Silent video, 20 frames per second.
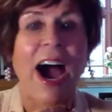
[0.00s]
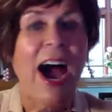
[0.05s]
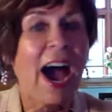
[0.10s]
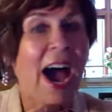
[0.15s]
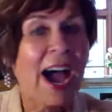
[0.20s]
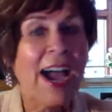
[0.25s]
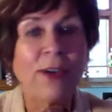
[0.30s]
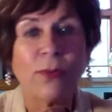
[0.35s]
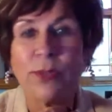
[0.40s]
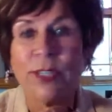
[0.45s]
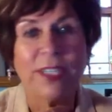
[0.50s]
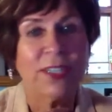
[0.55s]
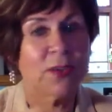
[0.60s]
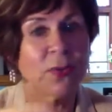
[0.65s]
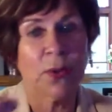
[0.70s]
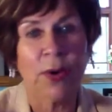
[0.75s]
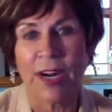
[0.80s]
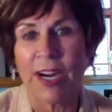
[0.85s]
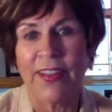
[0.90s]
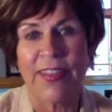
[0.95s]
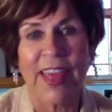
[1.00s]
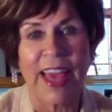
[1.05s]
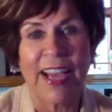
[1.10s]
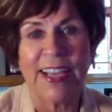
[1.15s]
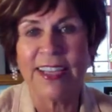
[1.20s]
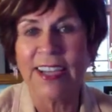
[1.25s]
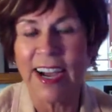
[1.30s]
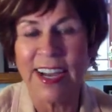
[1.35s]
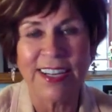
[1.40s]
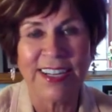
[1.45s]
I wouldn't wear that
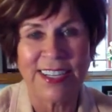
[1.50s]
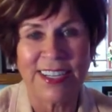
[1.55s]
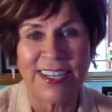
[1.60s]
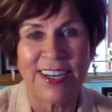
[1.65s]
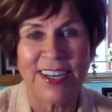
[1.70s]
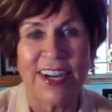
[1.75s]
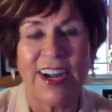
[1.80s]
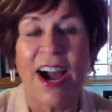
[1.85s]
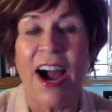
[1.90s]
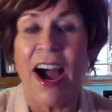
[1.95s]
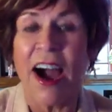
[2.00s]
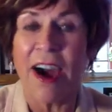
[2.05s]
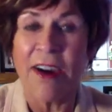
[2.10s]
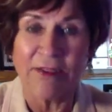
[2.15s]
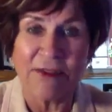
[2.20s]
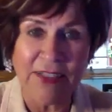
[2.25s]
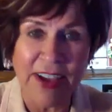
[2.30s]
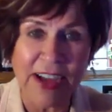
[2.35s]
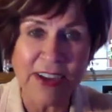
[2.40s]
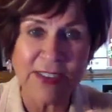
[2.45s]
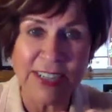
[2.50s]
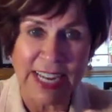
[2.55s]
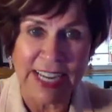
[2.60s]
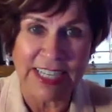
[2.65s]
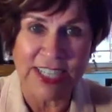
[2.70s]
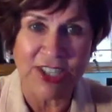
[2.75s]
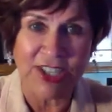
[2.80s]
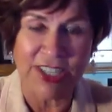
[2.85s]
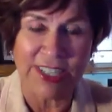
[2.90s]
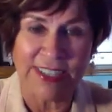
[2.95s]
color of
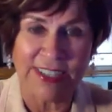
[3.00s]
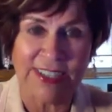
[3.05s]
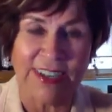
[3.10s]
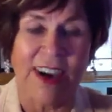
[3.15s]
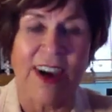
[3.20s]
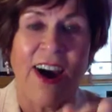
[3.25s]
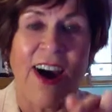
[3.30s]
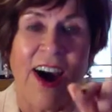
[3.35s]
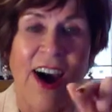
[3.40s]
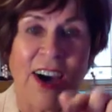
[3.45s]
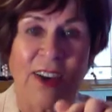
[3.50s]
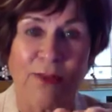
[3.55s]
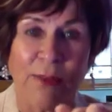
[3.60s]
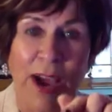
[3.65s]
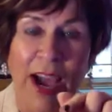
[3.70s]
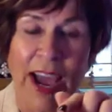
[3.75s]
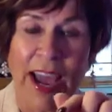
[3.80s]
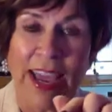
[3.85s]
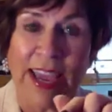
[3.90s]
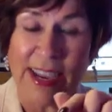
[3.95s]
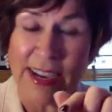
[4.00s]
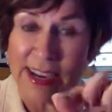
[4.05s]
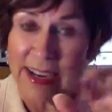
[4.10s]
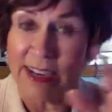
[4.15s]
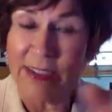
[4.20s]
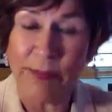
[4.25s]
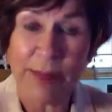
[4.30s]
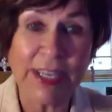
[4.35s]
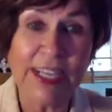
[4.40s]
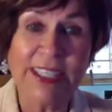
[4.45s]
foundation on my,
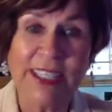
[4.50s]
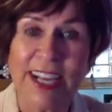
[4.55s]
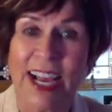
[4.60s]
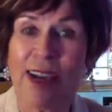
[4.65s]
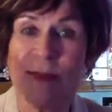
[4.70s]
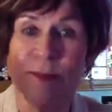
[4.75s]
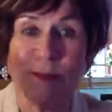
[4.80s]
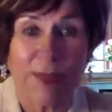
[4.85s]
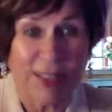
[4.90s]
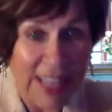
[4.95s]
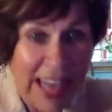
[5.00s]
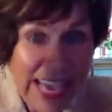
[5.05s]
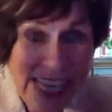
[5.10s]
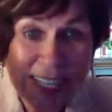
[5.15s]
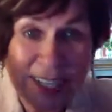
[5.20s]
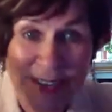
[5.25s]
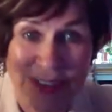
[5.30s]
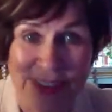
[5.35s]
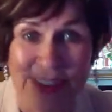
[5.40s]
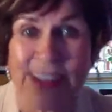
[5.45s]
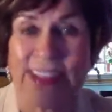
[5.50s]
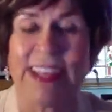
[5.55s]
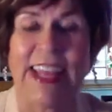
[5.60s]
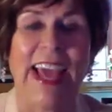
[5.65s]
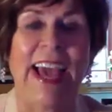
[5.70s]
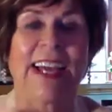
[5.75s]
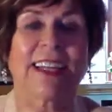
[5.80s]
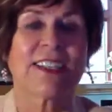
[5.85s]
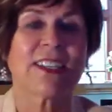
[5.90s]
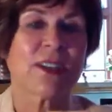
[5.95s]
because I'm lighter than
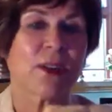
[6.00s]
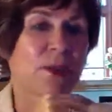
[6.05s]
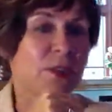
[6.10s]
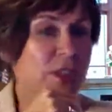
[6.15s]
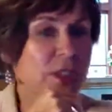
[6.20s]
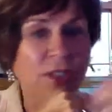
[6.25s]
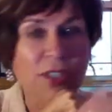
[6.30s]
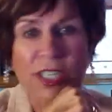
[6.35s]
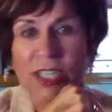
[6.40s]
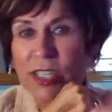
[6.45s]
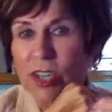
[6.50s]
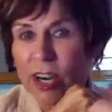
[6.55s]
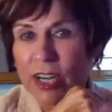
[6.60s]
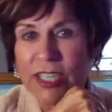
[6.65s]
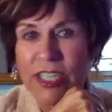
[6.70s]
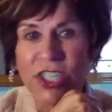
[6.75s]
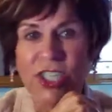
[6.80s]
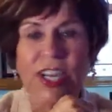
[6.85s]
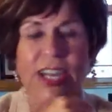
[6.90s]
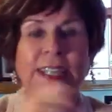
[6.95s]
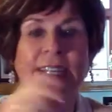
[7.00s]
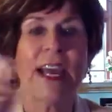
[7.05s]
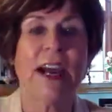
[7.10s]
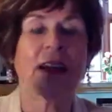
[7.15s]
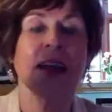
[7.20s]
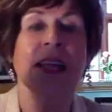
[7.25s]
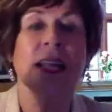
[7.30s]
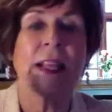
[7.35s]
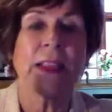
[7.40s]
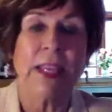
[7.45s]
that. So use the darkest shade. Now,
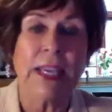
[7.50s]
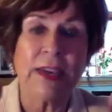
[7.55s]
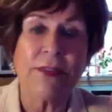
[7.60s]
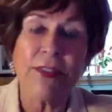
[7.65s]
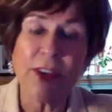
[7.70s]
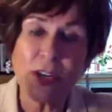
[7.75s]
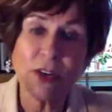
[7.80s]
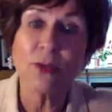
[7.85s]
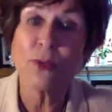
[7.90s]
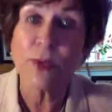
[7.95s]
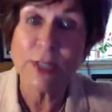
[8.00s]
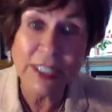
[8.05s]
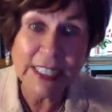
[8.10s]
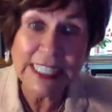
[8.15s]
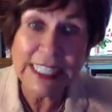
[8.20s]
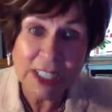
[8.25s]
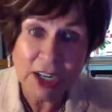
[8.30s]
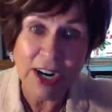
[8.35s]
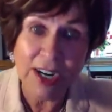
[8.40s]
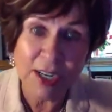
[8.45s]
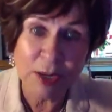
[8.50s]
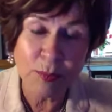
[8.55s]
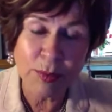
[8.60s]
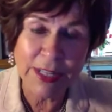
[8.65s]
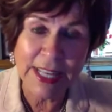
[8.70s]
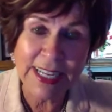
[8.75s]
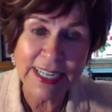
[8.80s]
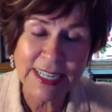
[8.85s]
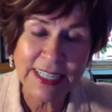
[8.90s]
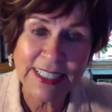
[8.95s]
if you're really dark
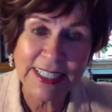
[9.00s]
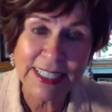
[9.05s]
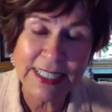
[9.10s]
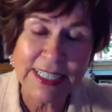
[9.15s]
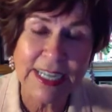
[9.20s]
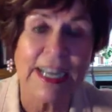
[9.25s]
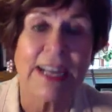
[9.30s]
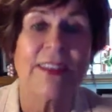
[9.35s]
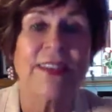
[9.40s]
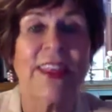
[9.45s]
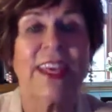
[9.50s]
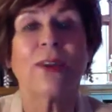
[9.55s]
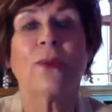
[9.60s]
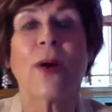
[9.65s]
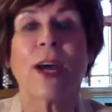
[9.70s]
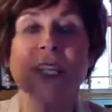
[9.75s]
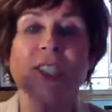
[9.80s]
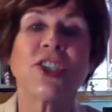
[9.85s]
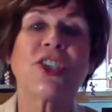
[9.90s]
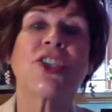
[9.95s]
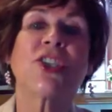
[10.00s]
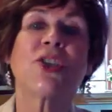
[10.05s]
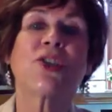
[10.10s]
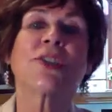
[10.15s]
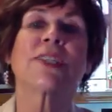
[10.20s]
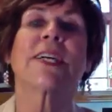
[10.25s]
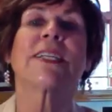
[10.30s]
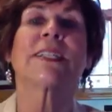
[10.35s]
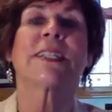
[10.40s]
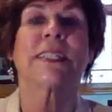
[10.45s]
complected, then why don't you use
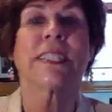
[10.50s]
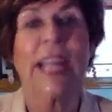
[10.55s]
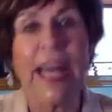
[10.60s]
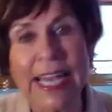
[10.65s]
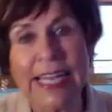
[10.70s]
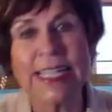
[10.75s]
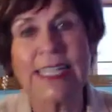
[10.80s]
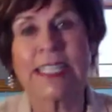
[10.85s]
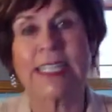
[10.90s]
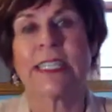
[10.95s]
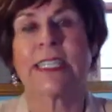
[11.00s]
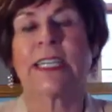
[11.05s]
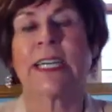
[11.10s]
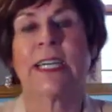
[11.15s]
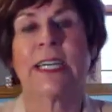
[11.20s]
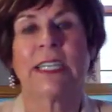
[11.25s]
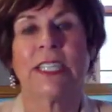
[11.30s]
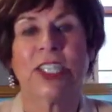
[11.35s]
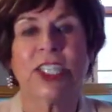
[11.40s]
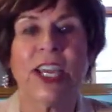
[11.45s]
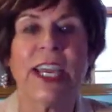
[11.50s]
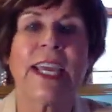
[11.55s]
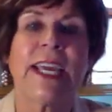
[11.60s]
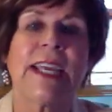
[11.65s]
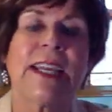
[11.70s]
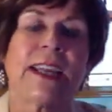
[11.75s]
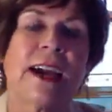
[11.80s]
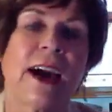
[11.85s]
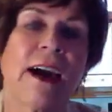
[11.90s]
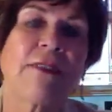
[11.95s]
the lightest
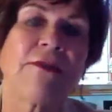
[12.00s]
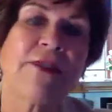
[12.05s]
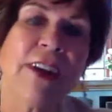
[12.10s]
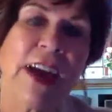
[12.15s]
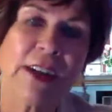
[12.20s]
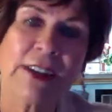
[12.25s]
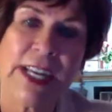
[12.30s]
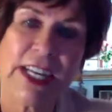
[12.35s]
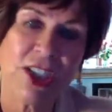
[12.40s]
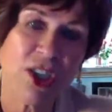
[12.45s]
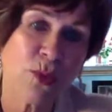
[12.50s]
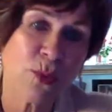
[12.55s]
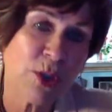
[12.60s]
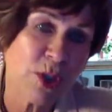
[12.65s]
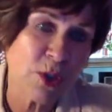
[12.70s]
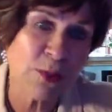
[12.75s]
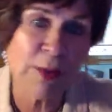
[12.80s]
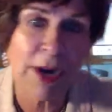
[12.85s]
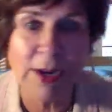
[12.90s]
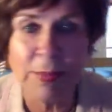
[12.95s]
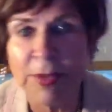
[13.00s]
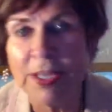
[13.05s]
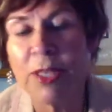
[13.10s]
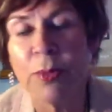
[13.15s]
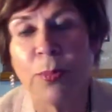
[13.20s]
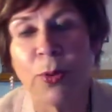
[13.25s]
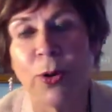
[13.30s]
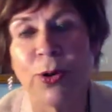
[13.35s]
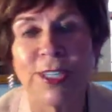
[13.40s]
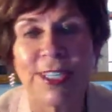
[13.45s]
shade of foundation, which might be the
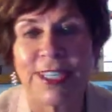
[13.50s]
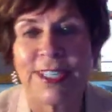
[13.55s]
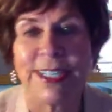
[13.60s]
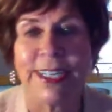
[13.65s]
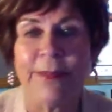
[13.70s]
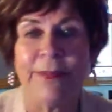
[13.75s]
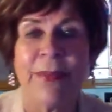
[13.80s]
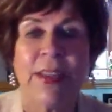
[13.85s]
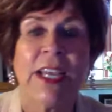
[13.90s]
porcelain.